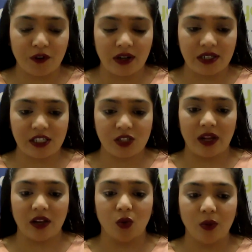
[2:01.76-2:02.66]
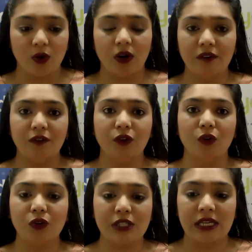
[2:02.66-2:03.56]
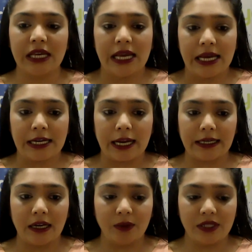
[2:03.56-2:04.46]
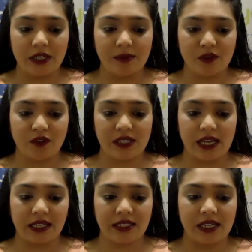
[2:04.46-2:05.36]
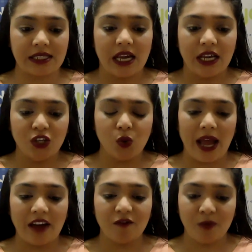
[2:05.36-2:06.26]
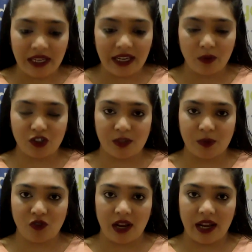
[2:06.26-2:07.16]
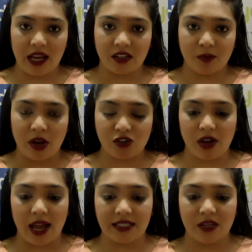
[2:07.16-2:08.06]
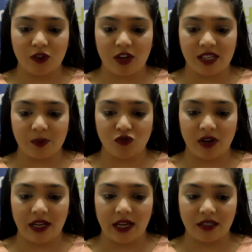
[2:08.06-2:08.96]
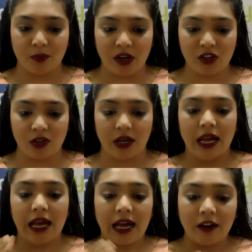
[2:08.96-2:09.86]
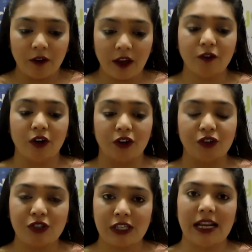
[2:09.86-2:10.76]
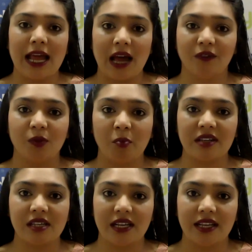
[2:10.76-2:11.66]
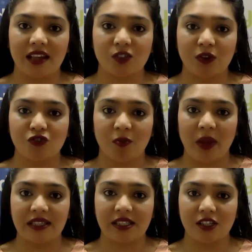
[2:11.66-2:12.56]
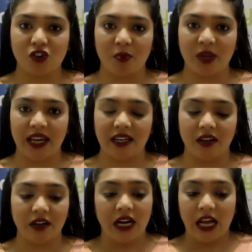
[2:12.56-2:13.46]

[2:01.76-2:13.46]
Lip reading: front as well. Overall, if you go to see right now in terms of the sectors, you have media which has been trading under pressure, IT which has been trading under pressure. However, you still have the metal index which remains the top gainer